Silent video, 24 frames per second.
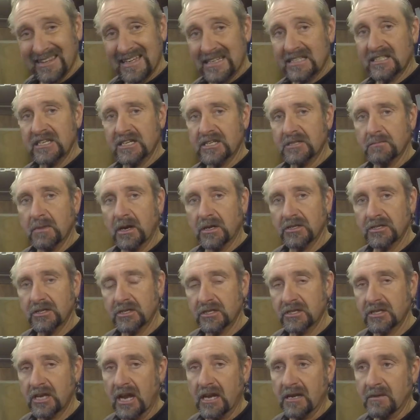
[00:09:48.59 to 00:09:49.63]
this is much
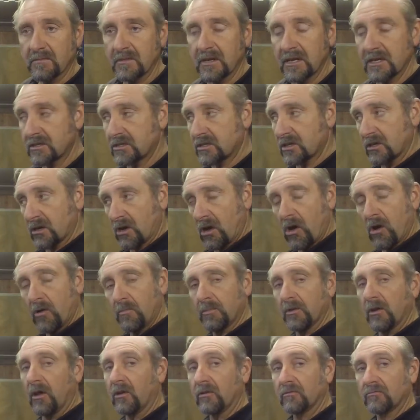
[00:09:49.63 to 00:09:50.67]
the same. It's an
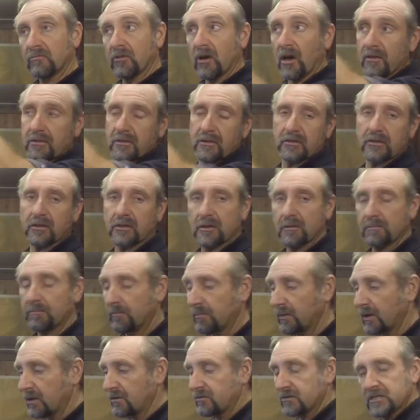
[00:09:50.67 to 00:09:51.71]
oblong rather than a
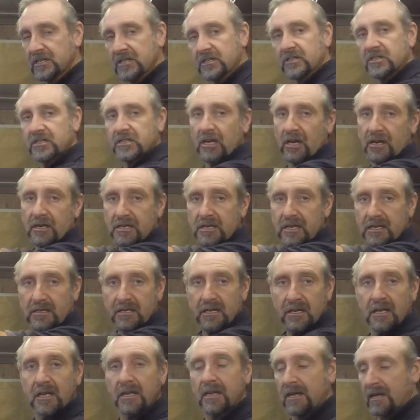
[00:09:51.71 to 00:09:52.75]
bloated
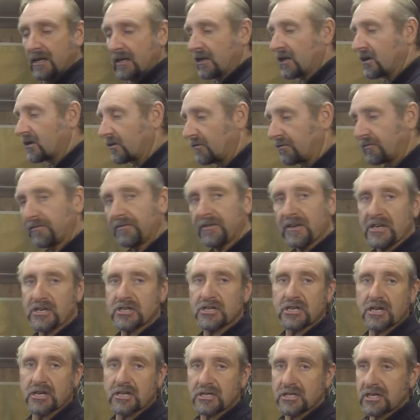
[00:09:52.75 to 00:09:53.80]
sided, like a
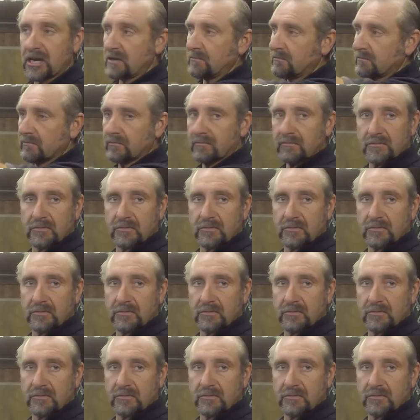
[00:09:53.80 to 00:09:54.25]
fish shaped